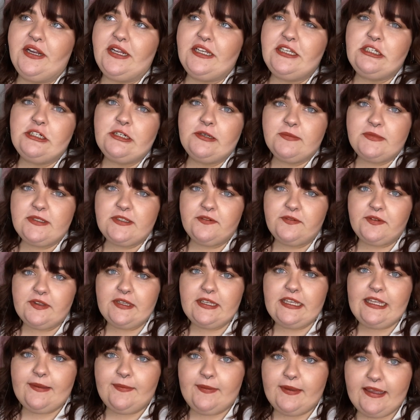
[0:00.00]
in terms of it
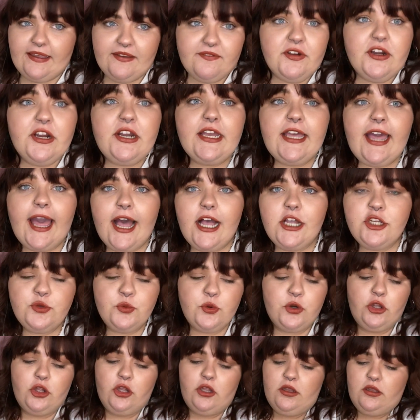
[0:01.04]
keeping it very
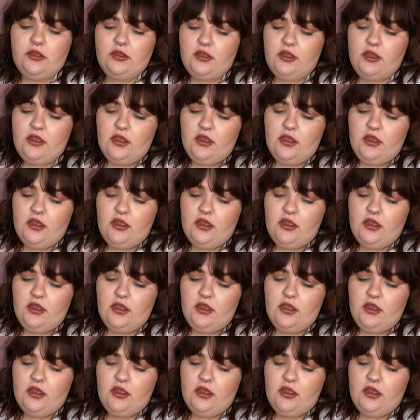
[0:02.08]
casual,